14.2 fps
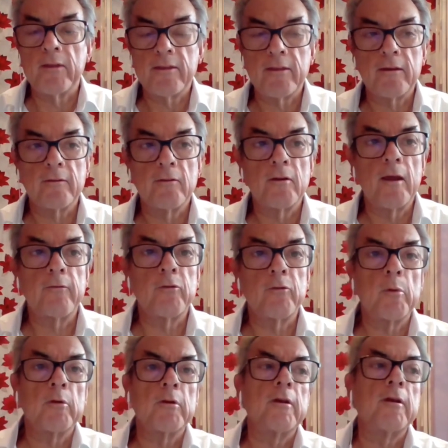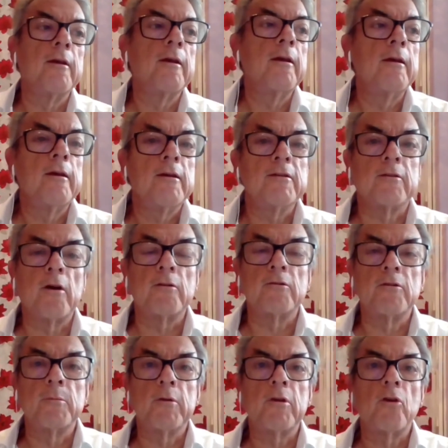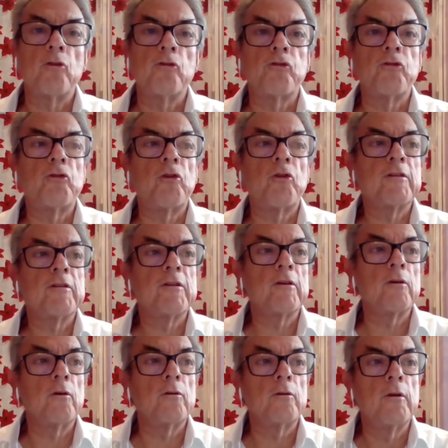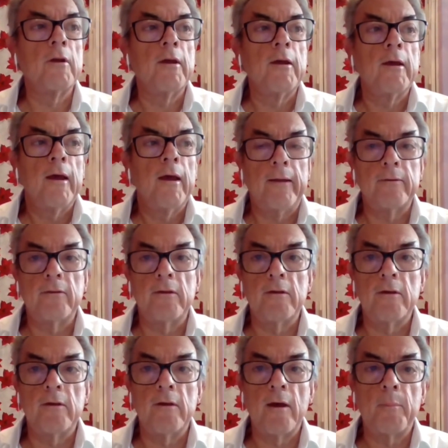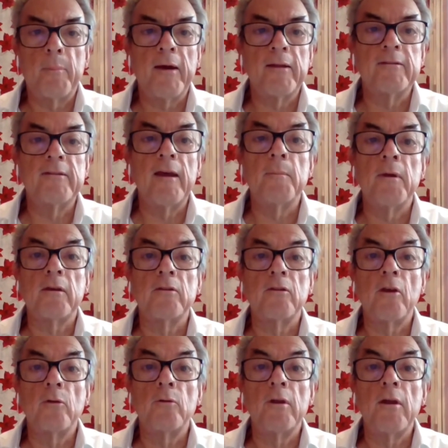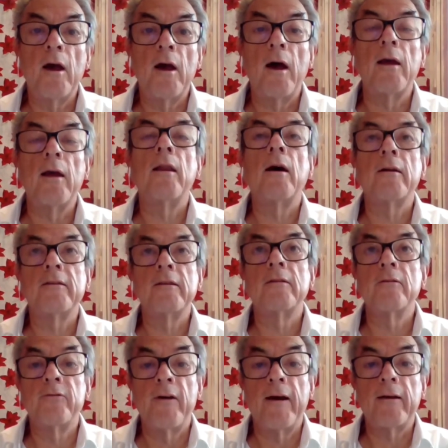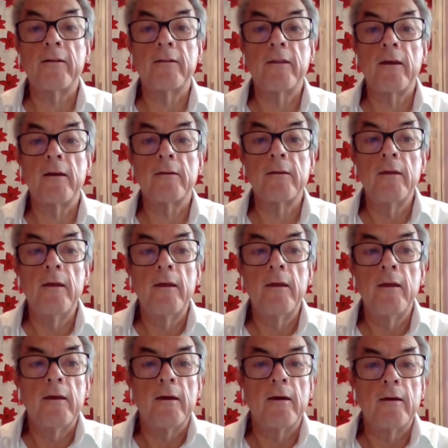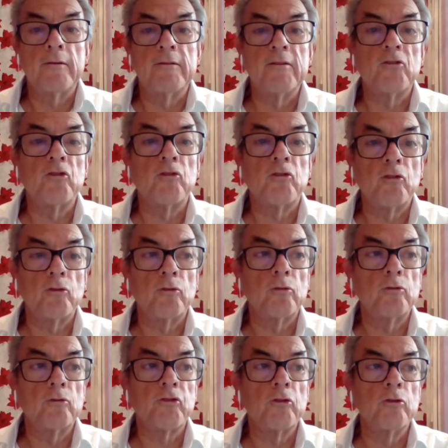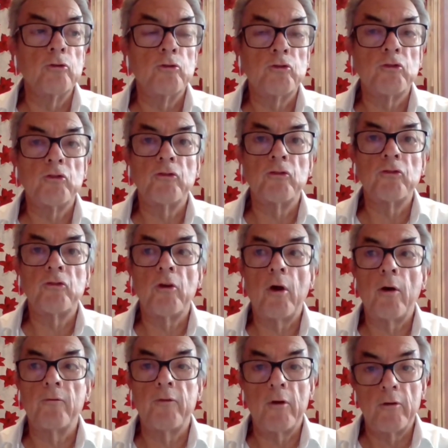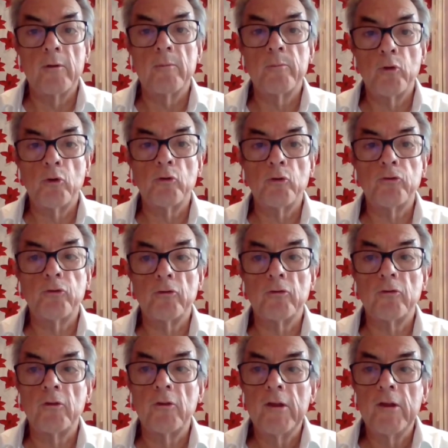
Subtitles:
thing that everybody is going to be concentrating on. And the pandemic has only highlighted the fact that digital solutions are very important.